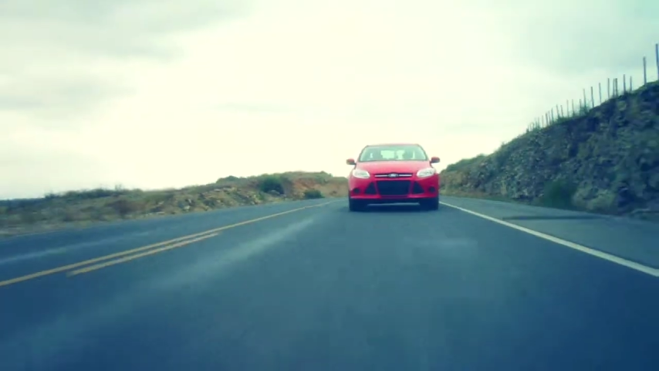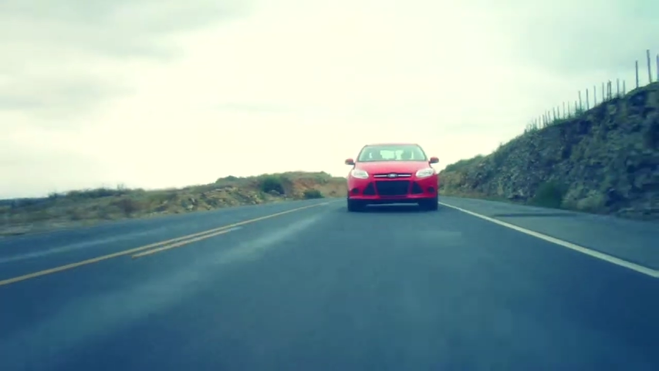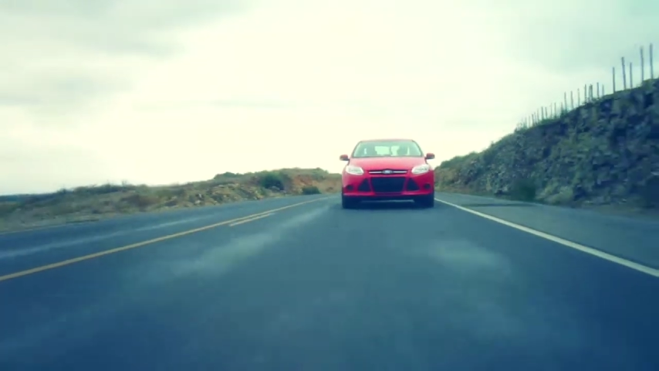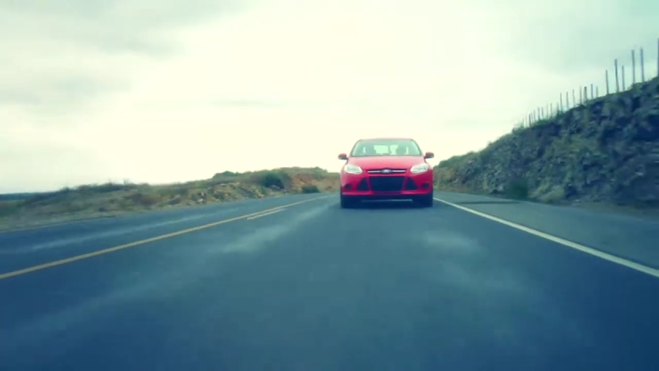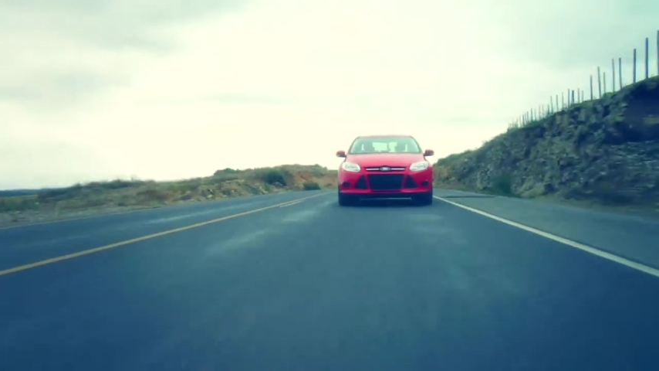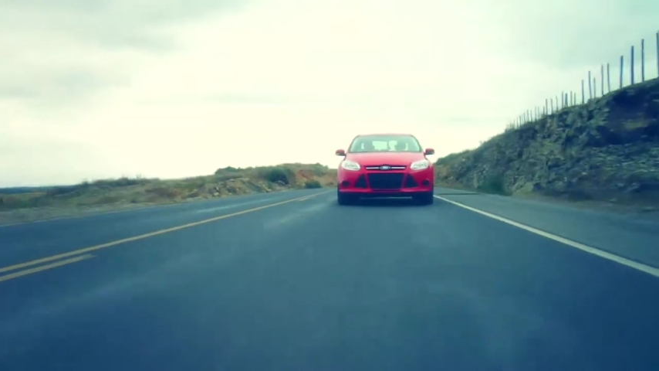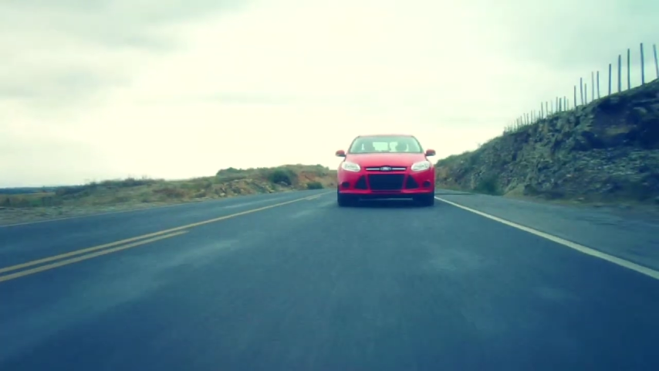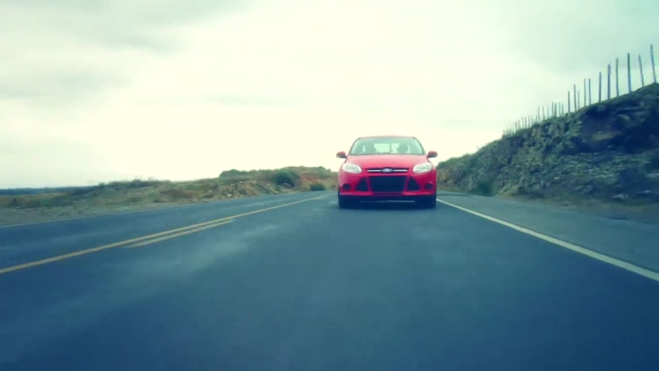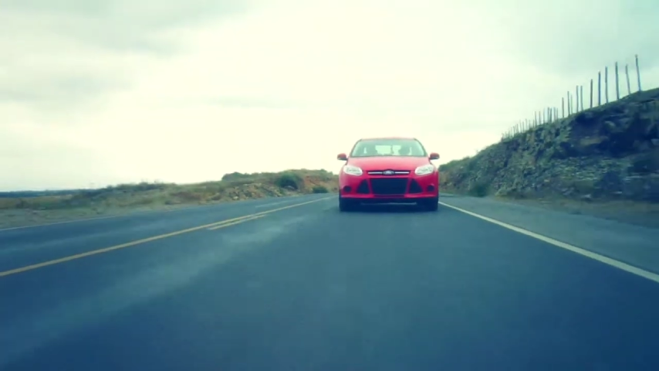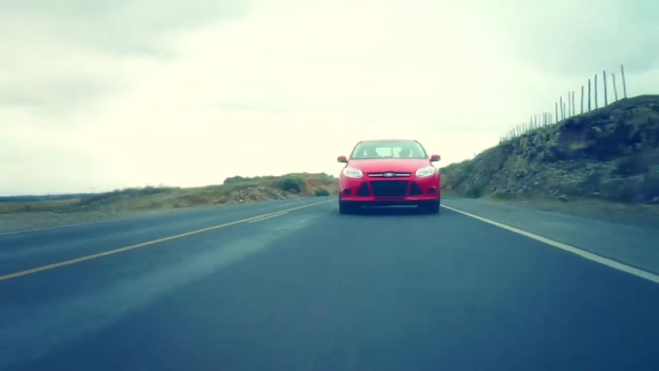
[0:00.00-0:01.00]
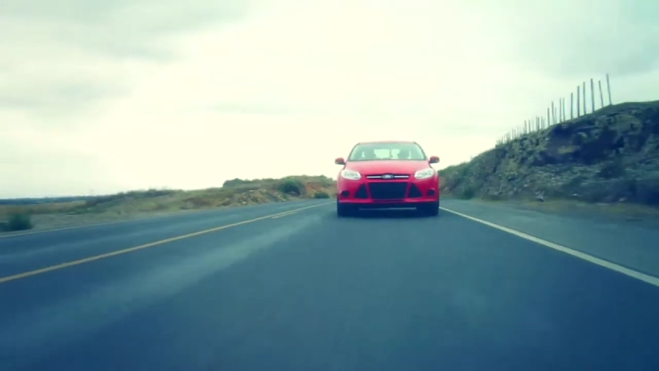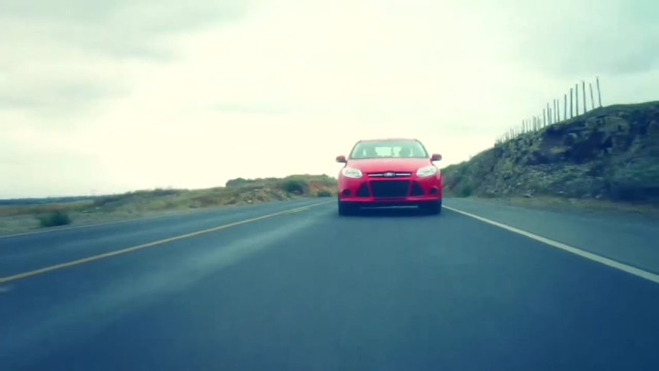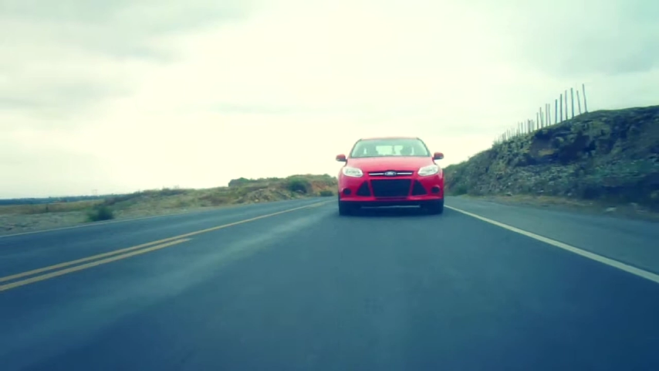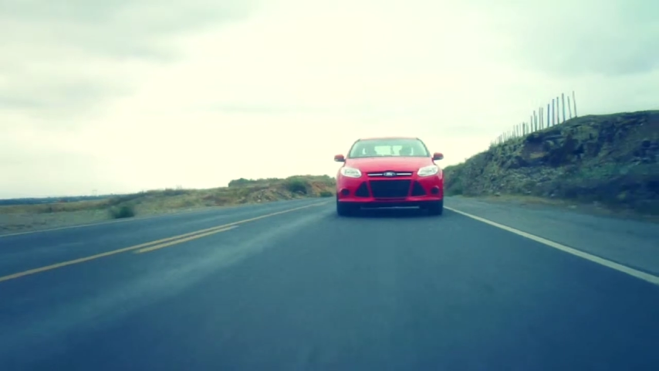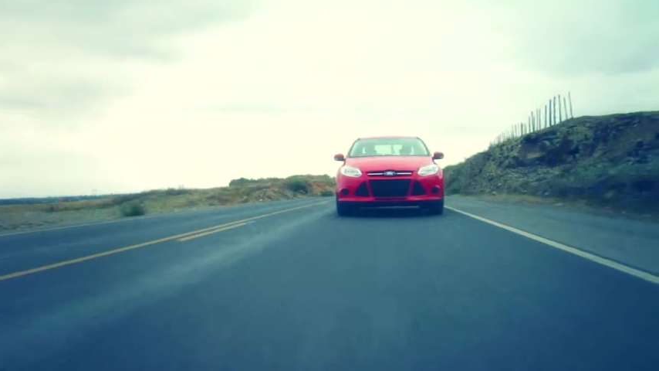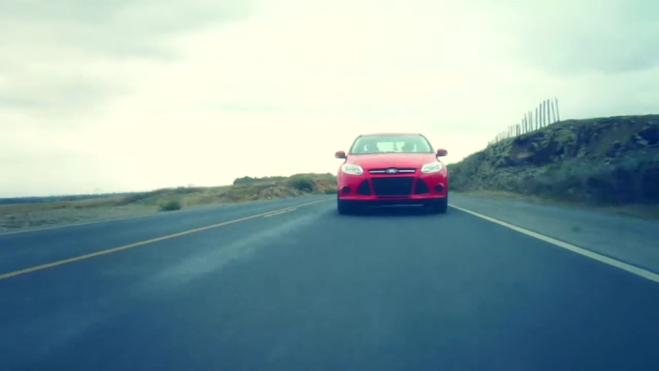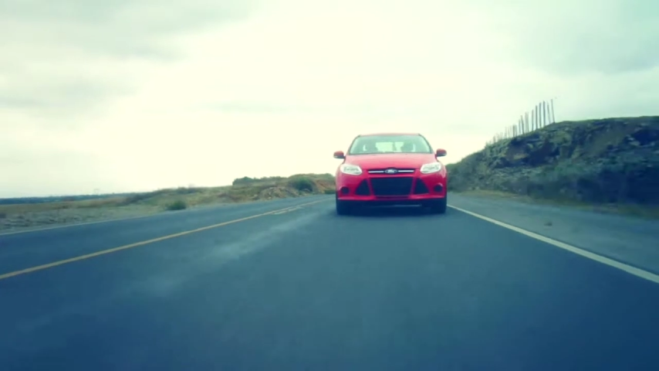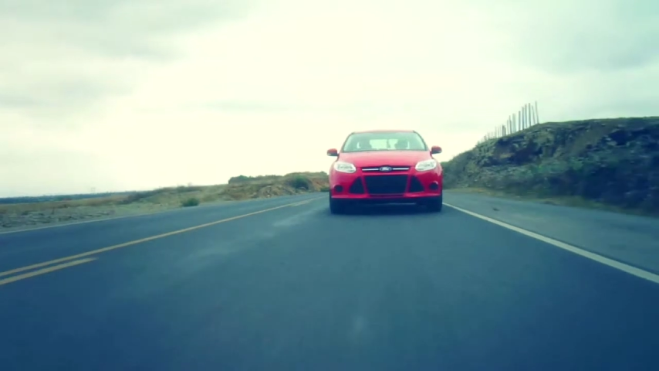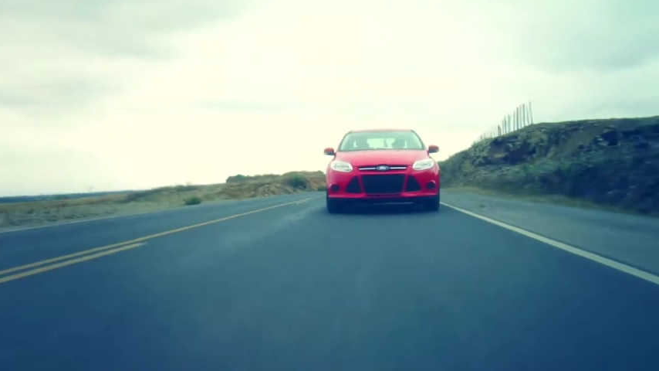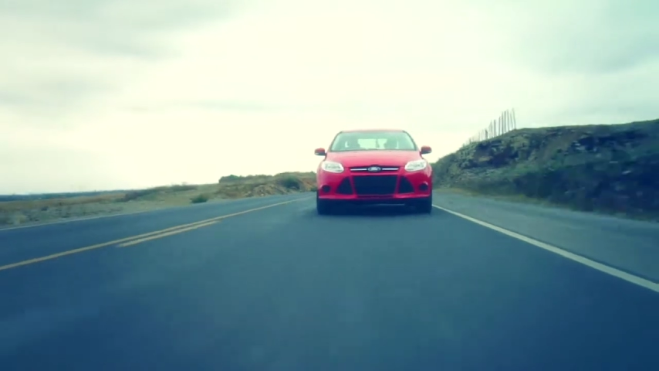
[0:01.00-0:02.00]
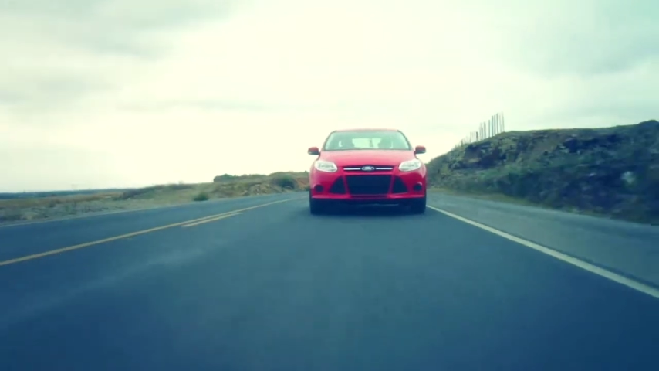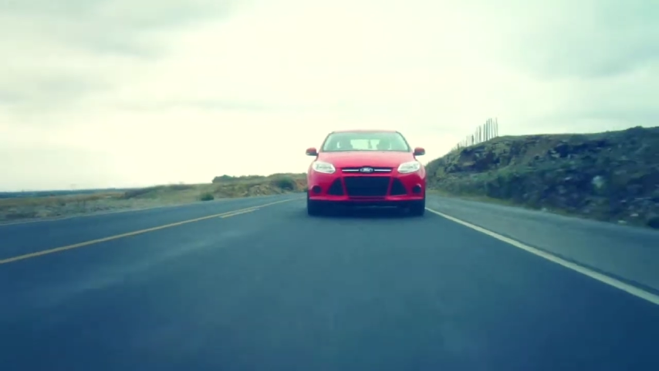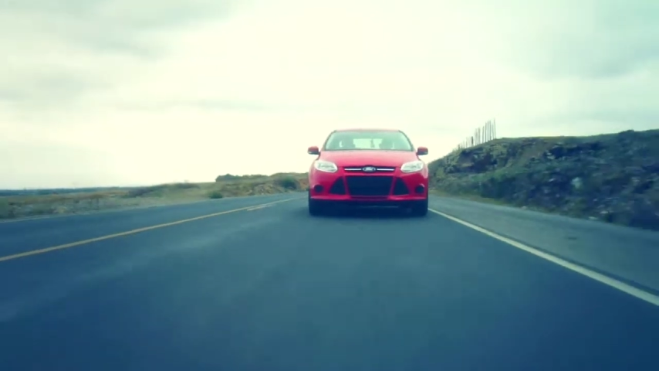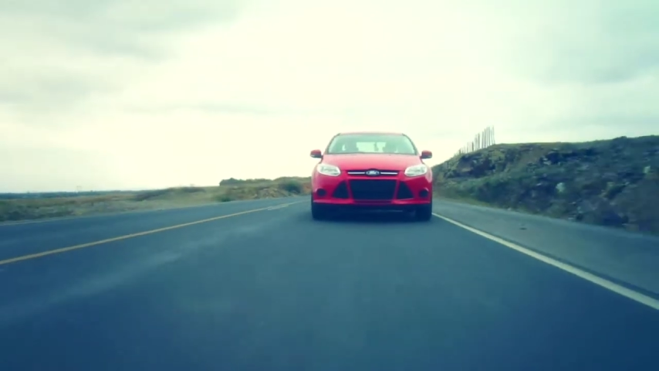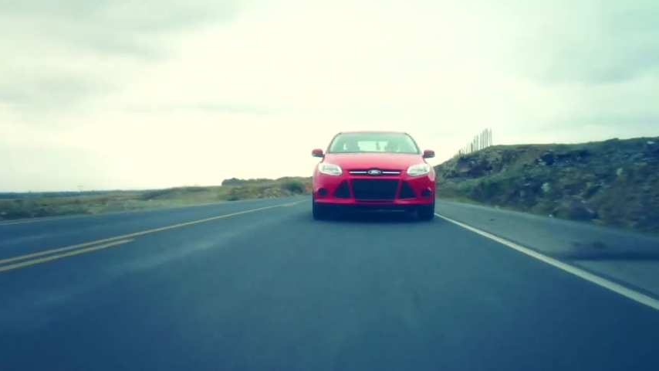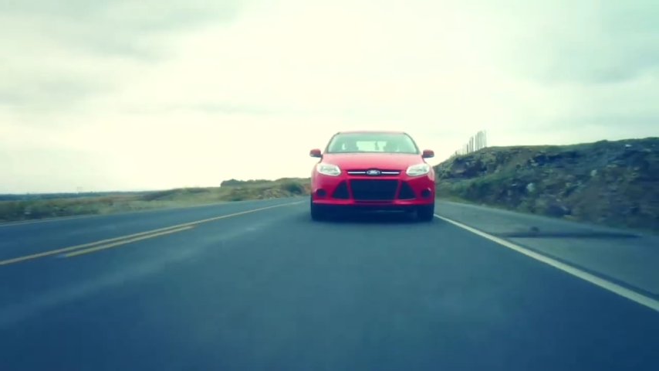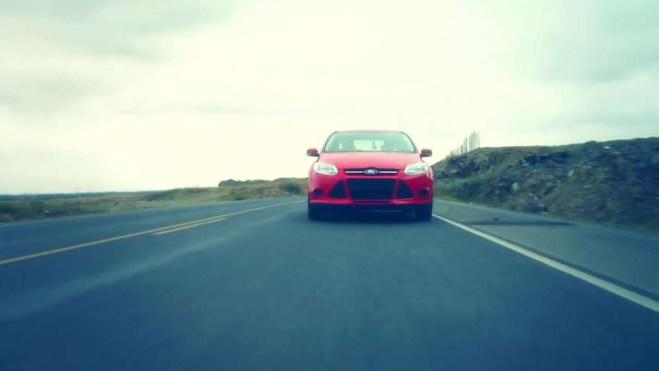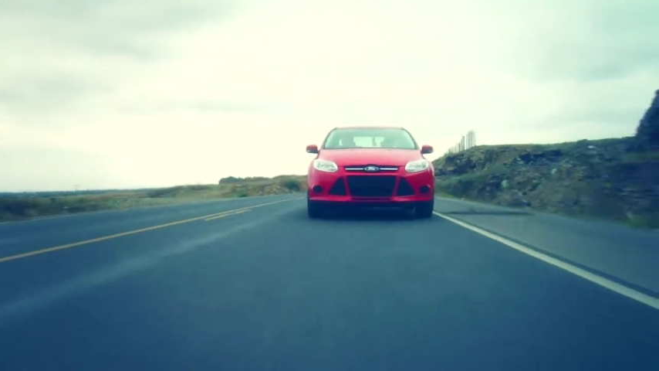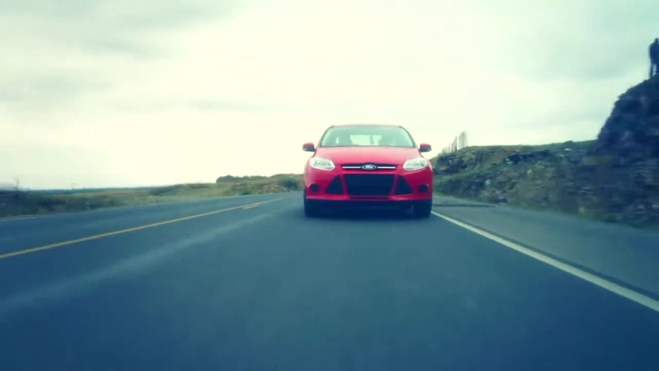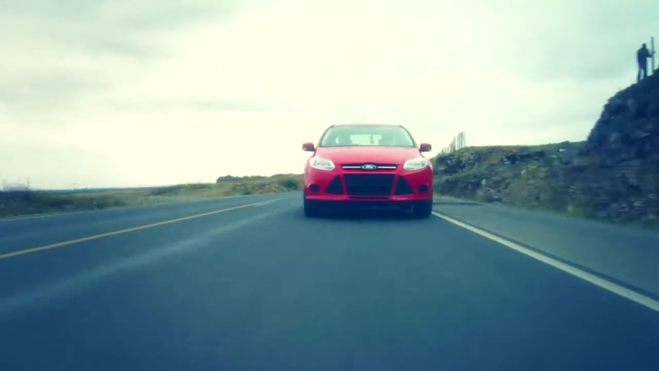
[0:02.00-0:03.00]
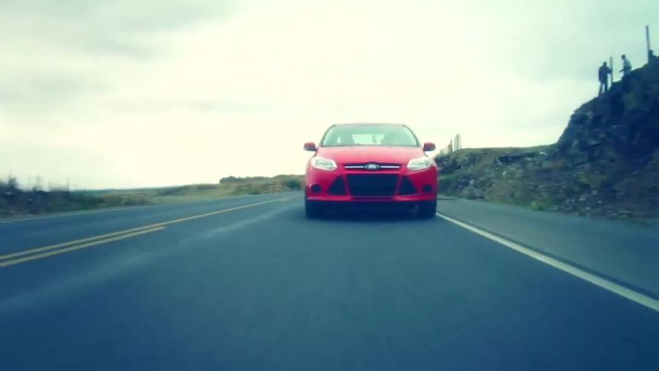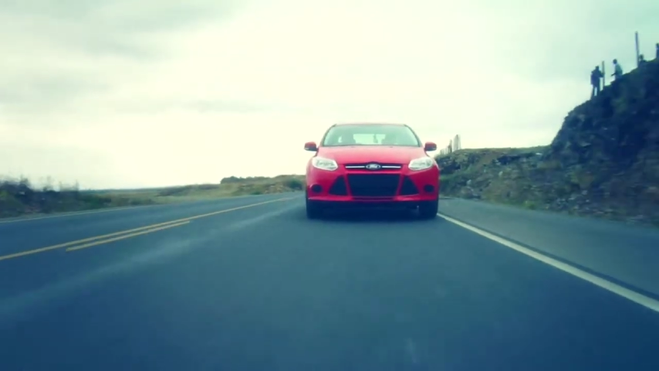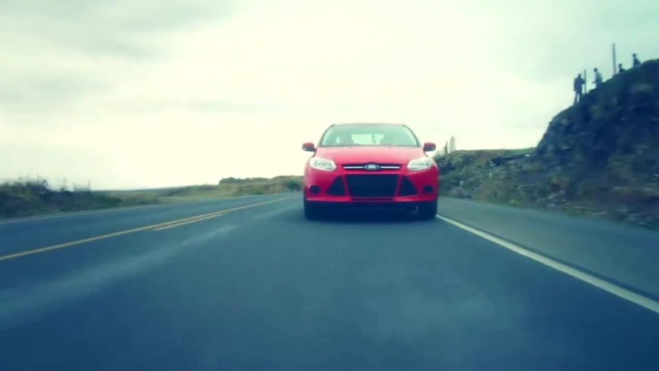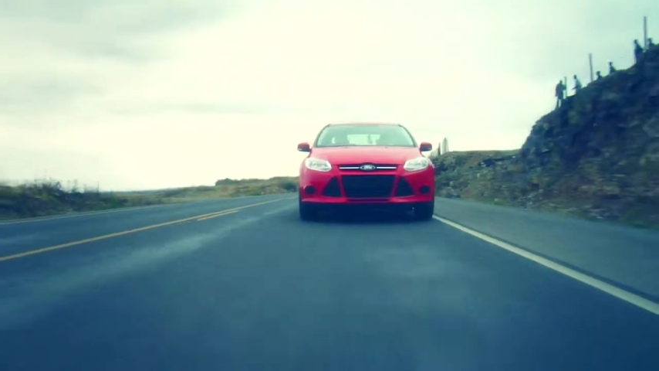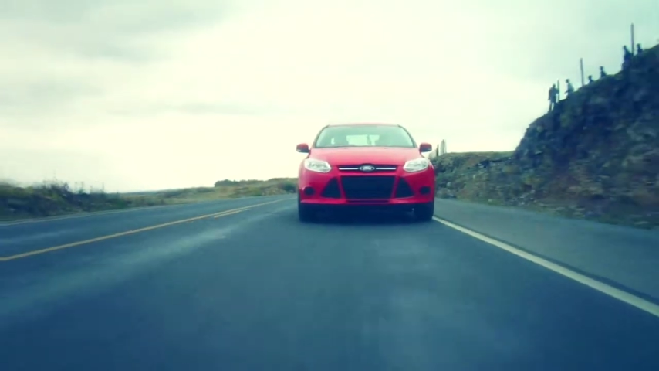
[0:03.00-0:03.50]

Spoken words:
[unreadable: no face in view]